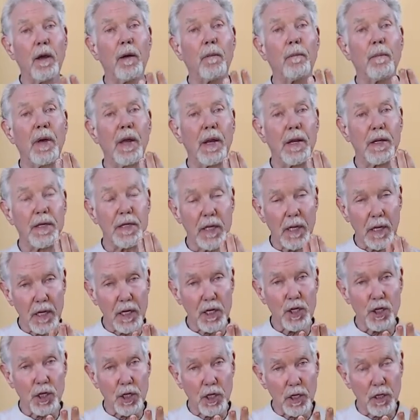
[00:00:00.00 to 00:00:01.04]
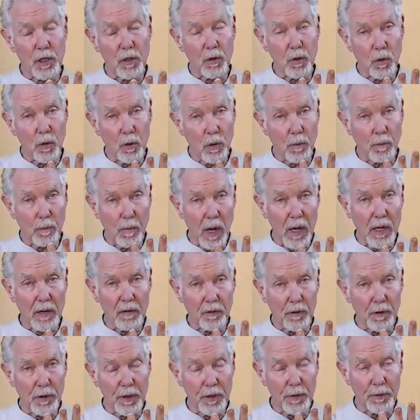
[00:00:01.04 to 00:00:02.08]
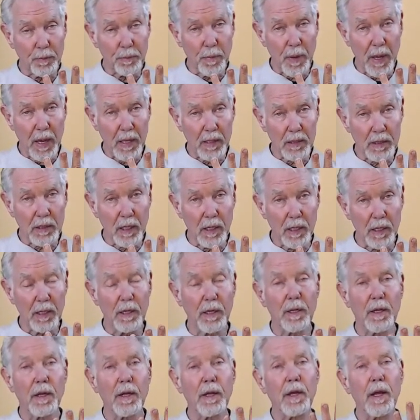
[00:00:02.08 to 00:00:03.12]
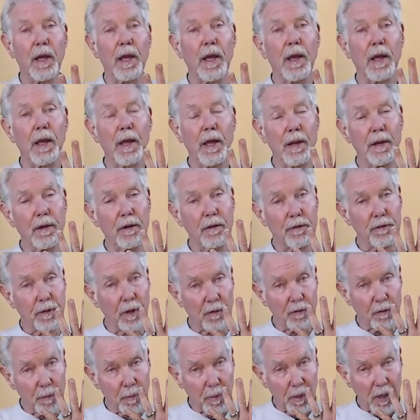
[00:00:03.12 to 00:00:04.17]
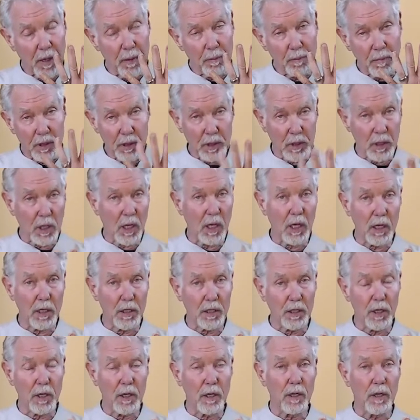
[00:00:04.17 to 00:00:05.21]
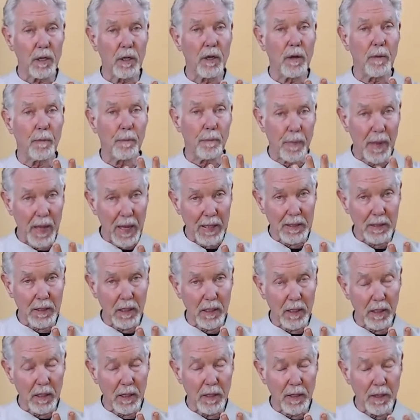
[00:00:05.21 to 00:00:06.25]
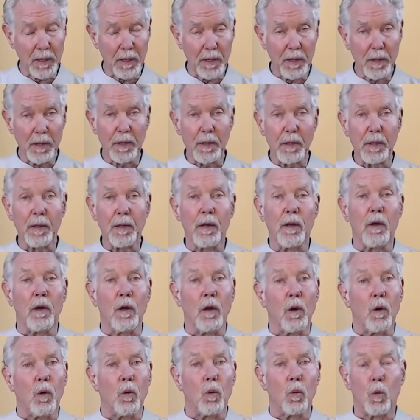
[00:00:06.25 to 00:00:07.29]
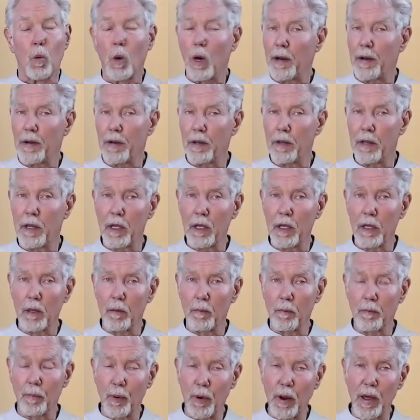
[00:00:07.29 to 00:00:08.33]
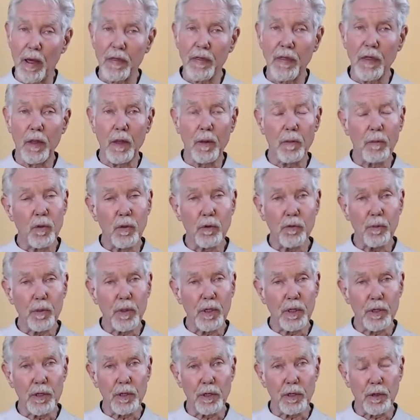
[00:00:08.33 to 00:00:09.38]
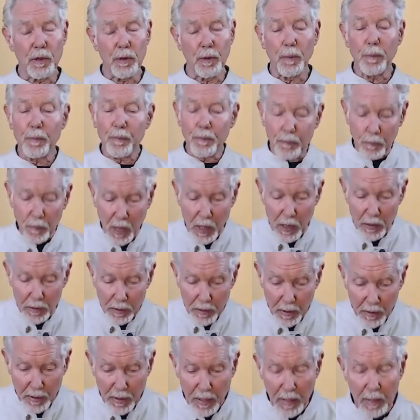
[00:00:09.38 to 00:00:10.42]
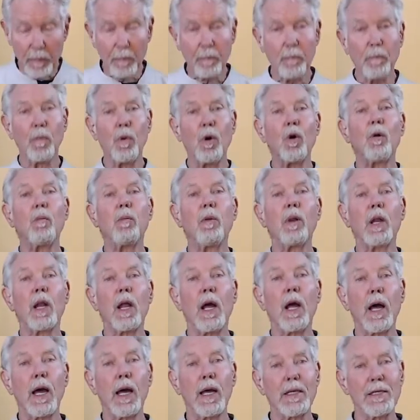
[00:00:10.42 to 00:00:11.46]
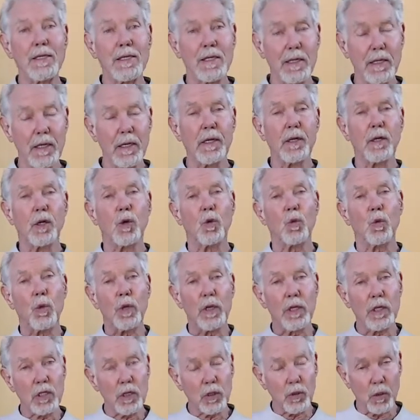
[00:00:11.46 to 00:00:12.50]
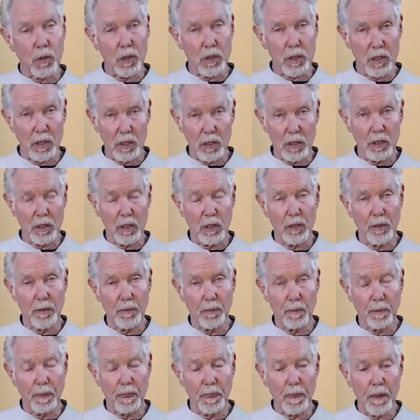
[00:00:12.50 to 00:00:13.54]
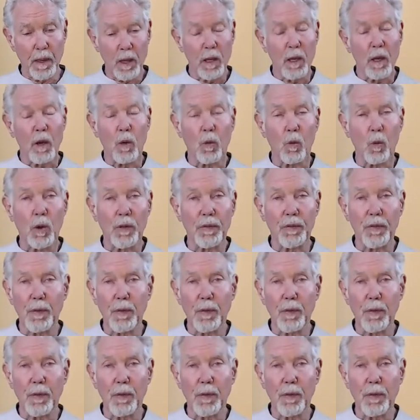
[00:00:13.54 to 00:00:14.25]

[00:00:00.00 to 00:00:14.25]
meditation or mindfulness basket, and self-applied massage basket. What the breath and the movement do is that they mobilize inner resources. What